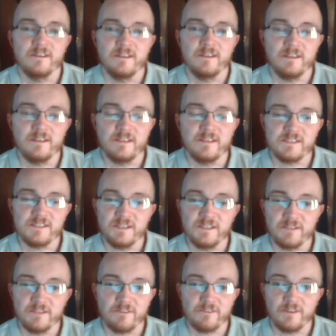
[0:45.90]
need to see
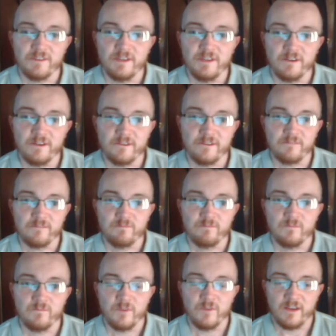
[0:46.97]
differently here
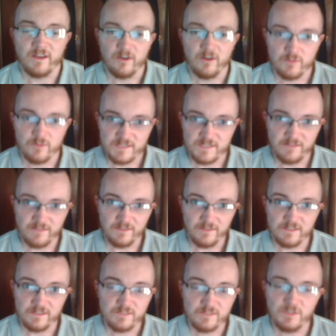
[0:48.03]
with how I present
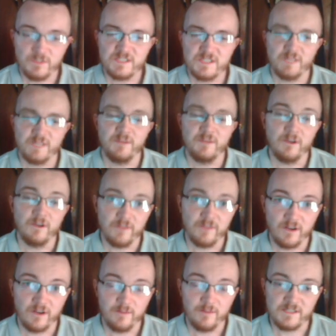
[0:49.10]
this, please let me know in the
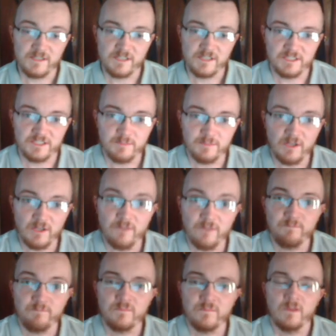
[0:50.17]
comment section below.
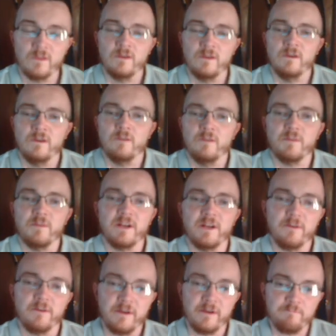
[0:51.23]
But
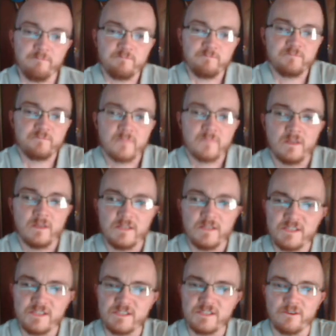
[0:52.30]
anyway, let's
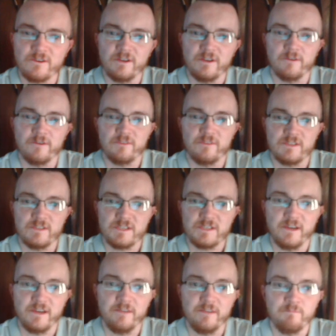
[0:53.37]
get started here with this
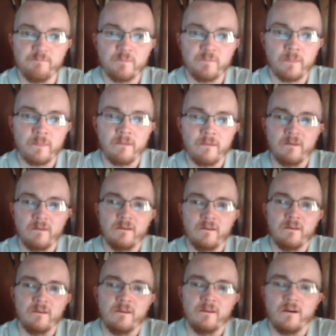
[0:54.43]
game.
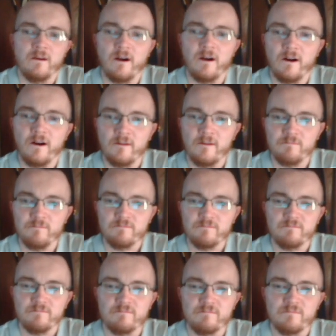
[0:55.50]
um,
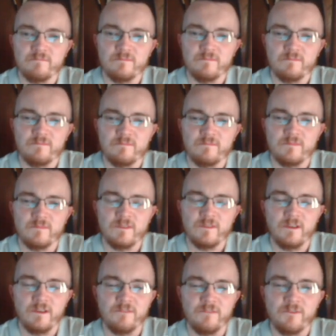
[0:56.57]

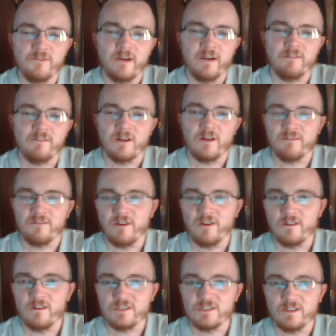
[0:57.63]
if you have a lot of
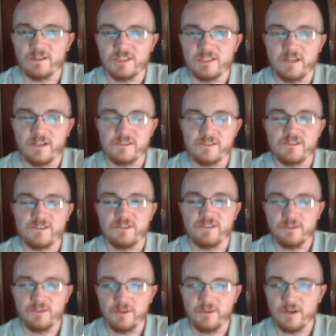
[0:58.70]
knowledge on chess,
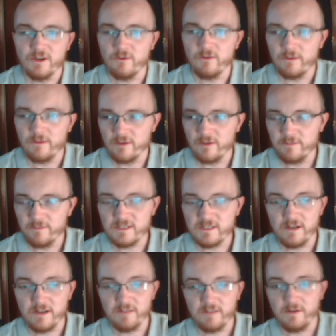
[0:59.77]
you would know what I'm going to be
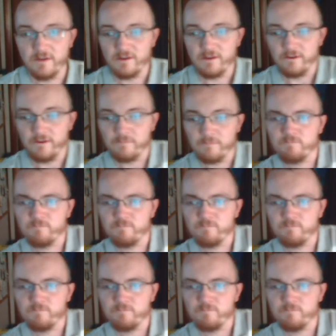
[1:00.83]
talking about here.